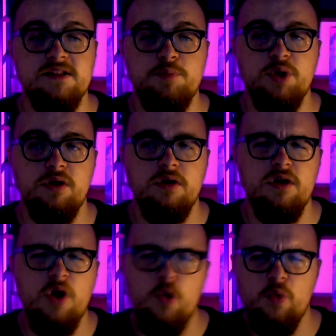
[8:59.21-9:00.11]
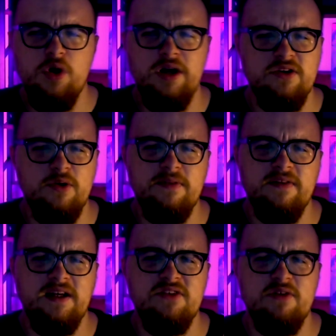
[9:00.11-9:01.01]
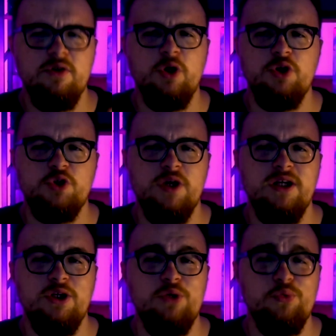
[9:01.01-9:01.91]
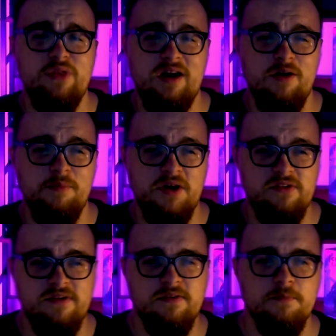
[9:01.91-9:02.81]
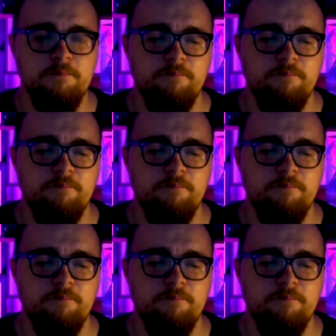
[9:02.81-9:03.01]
but no one I don't think is ever going to try and use that combat system.